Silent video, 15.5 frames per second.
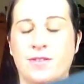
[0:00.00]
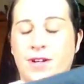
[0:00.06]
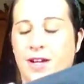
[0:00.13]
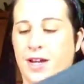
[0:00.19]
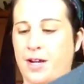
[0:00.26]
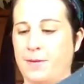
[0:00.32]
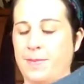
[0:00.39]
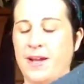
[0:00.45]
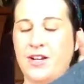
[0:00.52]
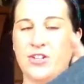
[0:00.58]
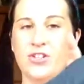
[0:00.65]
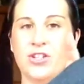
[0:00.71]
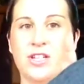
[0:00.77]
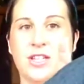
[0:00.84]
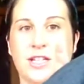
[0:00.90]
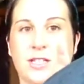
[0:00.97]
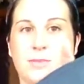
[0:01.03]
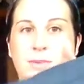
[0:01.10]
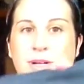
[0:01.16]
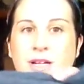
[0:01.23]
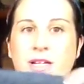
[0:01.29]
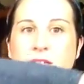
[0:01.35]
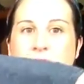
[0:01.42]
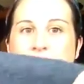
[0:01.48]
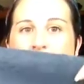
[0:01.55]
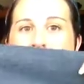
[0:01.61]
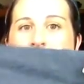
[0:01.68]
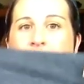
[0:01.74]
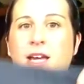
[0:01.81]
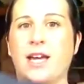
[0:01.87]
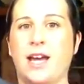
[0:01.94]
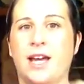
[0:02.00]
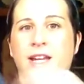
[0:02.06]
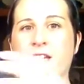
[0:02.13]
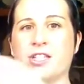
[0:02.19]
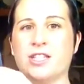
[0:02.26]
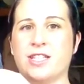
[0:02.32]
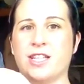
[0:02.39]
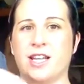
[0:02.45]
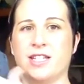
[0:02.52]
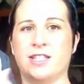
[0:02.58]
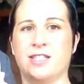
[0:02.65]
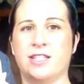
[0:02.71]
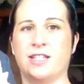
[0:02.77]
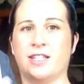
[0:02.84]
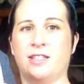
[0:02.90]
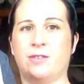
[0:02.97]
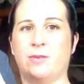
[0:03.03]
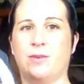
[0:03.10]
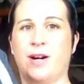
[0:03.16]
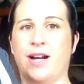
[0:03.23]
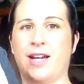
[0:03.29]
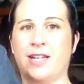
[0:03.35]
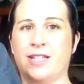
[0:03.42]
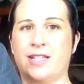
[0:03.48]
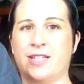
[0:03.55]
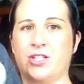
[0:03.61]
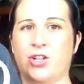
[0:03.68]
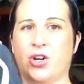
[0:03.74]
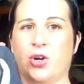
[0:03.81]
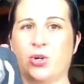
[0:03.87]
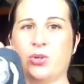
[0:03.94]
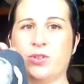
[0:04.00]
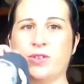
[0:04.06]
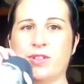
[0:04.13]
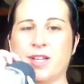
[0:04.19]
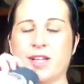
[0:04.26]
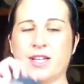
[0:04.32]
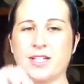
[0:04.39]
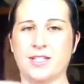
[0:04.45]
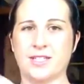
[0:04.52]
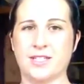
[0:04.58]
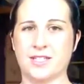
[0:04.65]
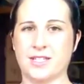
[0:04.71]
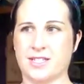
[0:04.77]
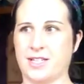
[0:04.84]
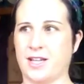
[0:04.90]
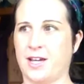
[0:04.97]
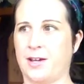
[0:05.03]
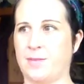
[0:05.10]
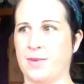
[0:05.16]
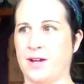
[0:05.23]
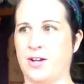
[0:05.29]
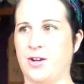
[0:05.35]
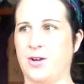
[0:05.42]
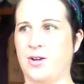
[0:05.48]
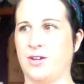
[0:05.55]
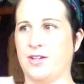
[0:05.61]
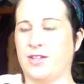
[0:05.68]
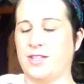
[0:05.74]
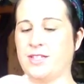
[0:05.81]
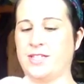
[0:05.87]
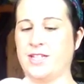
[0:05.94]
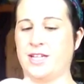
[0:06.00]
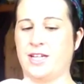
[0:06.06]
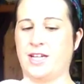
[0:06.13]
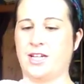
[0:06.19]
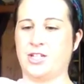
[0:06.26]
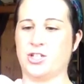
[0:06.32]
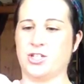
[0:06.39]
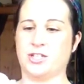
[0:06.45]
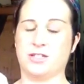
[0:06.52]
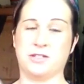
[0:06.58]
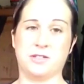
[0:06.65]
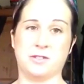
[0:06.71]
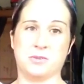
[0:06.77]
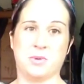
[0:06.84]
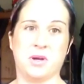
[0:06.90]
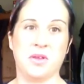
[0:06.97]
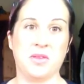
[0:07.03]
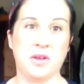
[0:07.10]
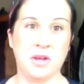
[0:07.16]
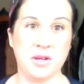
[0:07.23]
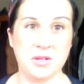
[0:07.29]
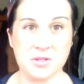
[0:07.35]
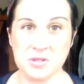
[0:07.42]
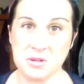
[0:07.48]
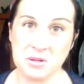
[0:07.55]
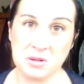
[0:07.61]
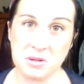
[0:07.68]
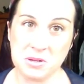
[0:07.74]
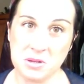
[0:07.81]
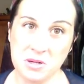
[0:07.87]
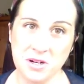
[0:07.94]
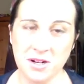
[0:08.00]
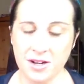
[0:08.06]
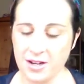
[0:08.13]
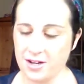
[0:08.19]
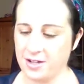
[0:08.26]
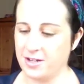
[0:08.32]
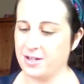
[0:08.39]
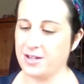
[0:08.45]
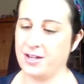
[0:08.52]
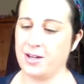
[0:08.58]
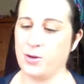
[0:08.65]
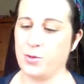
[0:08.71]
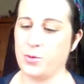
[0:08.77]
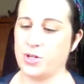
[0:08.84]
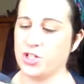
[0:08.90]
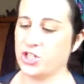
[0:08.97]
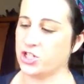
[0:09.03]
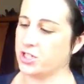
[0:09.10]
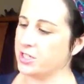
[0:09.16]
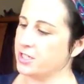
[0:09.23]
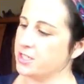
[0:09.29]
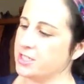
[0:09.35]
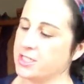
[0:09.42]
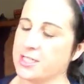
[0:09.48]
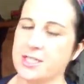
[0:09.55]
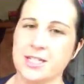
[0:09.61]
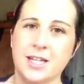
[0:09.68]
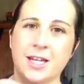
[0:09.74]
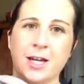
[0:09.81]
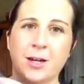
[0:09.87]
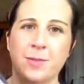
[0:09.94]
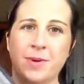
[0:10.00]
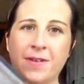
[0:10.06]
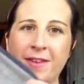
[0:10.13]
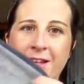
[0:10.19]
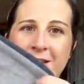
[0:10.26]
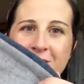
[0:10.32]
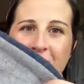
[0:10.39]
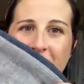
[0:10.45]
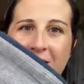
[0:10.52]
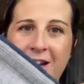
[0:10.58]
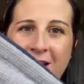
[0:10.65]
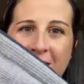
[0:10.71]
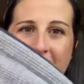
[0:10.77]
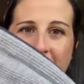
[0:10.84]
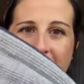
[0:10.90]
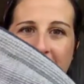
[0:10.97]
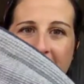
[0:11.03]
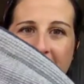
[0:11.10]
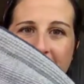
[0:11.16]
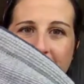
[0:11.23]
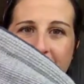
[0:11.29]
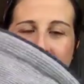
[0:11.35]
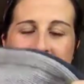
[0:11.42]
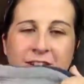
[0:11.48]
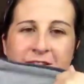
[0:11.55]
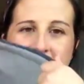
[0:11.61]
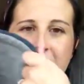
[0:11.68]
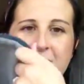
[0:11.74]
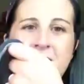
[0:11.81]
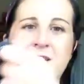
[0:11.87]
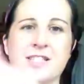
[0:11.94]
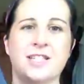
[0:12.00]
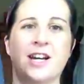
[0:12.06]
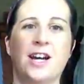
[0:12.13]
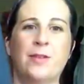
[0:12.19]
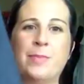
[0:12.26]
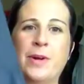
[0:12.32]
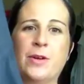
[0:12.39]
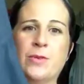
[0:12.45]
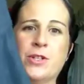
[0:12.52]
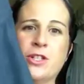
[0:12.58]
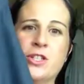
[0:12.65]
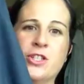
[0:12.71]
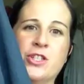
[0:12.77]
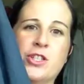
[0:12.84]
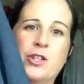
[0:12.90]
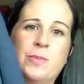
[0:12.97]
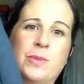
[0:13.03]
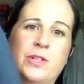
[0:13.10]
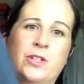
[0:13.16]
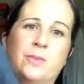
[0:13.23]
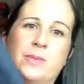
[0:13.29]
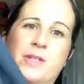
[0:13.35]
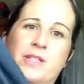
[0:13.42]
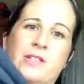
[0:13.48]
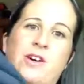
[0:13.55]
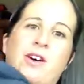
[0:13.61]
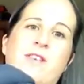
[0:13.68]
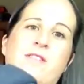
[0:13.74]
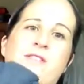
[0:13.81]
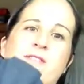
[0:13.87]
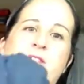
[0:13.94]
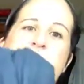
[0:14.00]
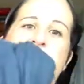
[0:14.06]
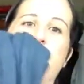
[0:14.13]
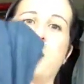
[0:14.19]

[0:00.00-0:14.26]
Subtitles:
running out of battery. That's brilliant. And it just has the little white toggle things. I know a lot of the teenagers wear these. Oh, he wishes. And then it's got like a grey flannel inside, but it was super duper soft.